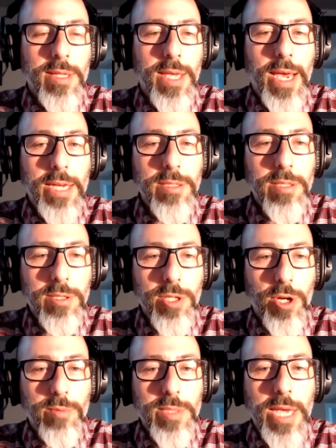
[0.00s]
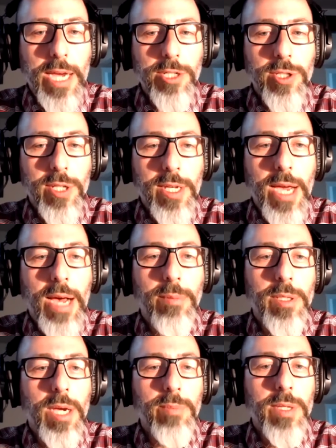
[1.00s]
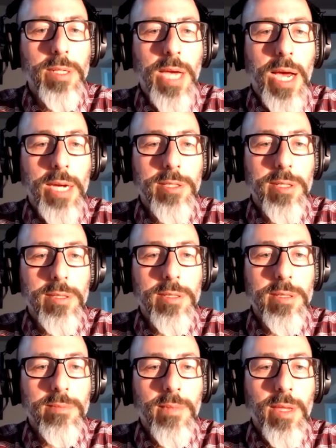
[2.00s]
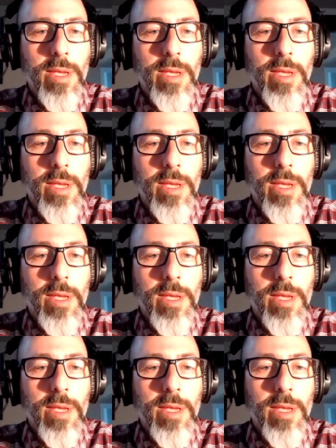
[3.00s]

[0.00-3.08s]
the exosomes actually gobbled up the toxins.